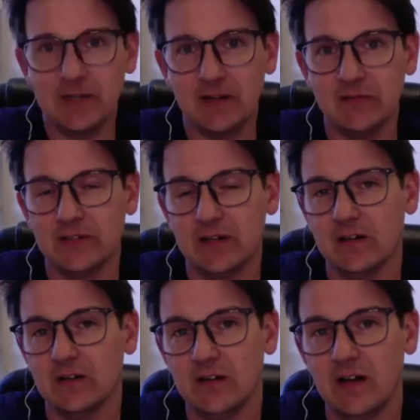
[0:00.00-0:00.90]
of in
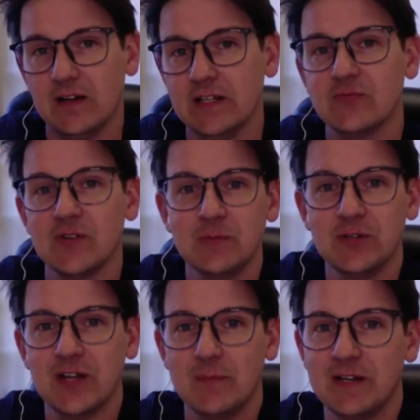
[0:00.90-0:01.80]
our entry when you
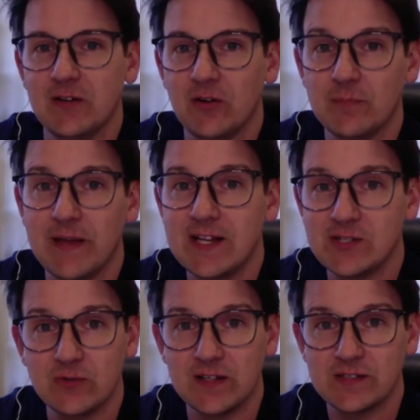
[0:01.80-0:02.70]
come in called The
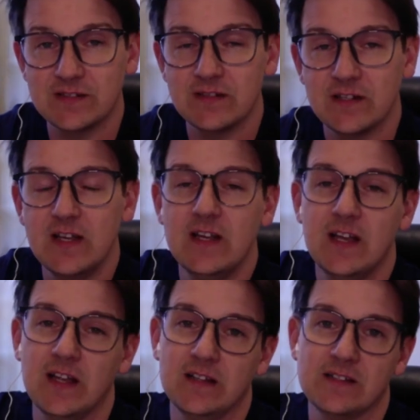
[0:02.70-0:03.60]
Banjo Lesson,
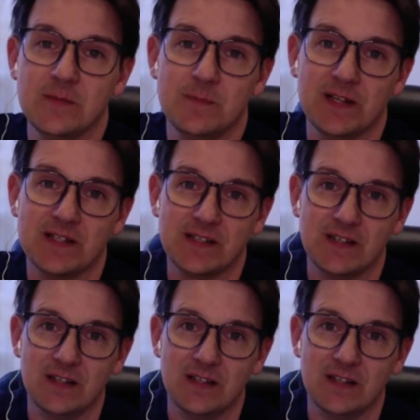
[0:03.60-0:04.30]
and it depicts